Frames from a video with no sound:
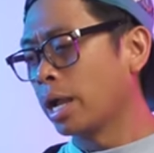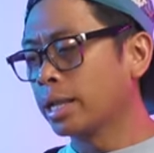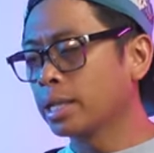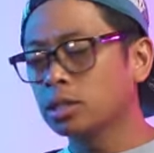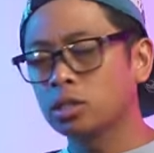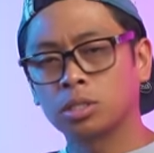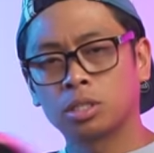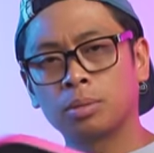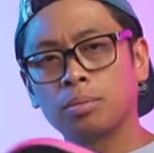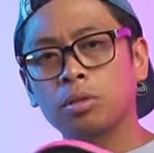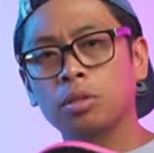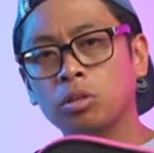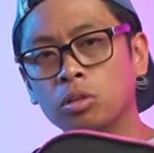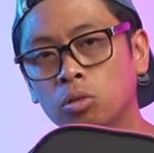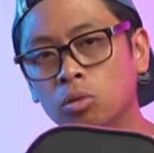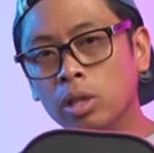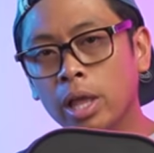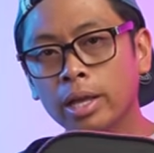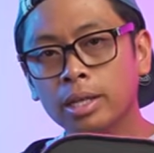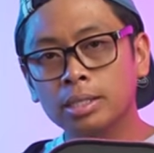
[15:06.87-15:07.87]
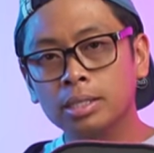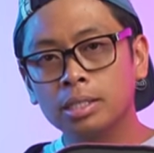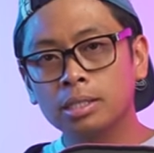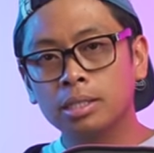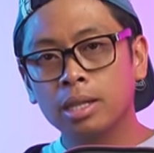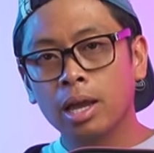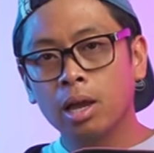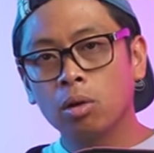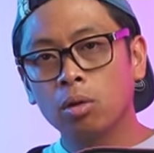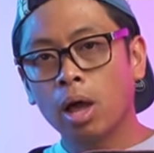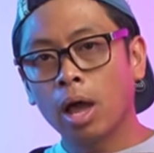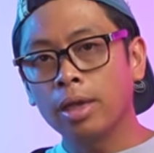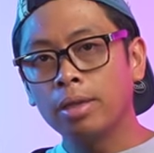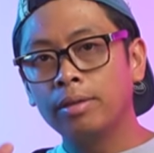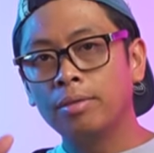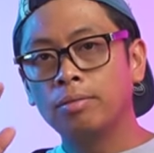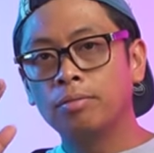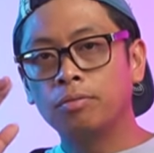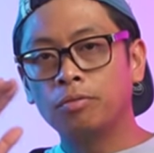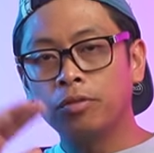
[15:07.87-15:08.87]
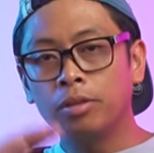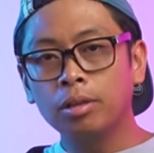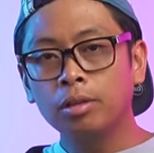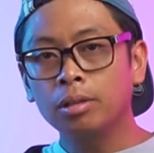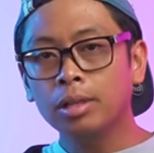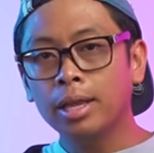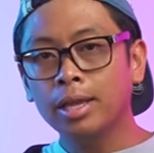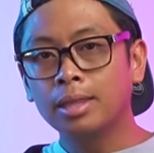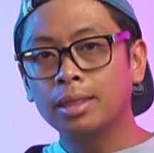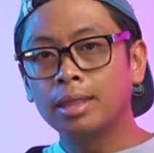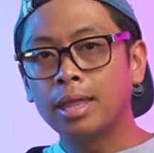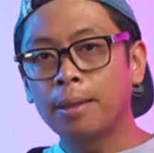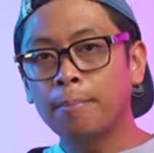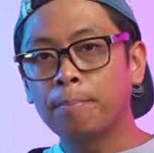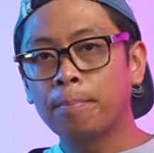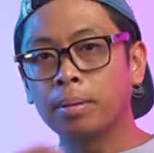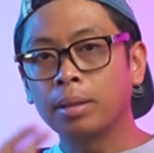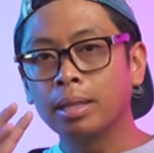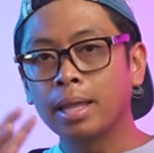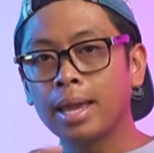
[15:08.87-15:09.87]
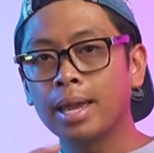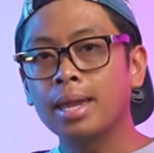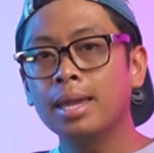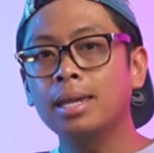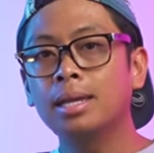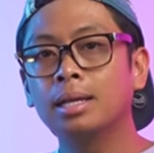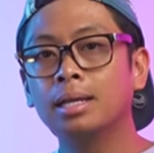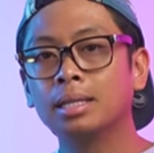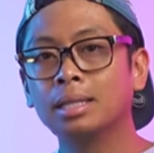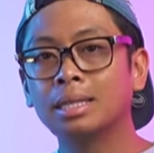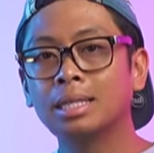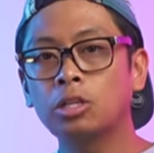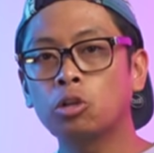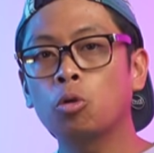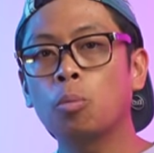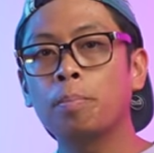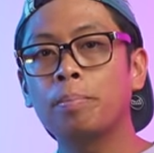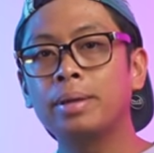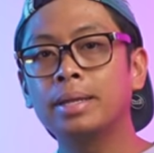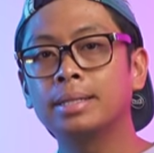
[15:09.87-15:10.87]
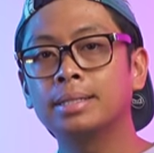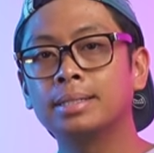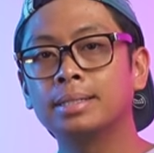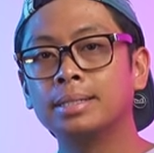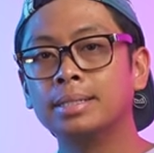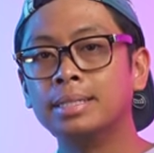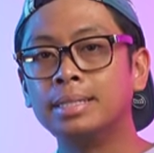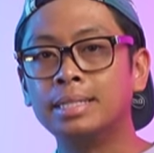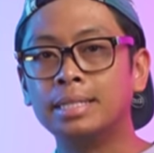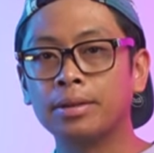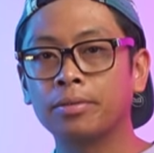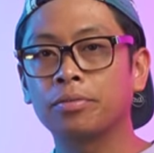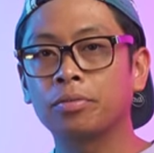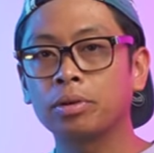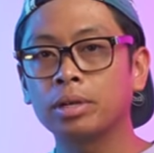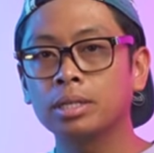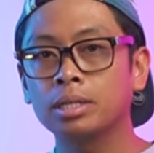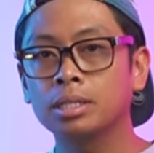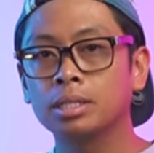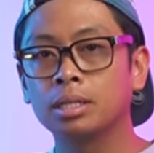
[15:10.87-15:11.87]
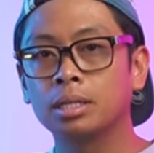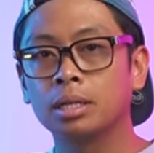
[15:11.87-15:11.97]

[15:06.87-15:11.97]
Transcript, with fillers: I guess some of the new legacies now, I feel like they play a little bit different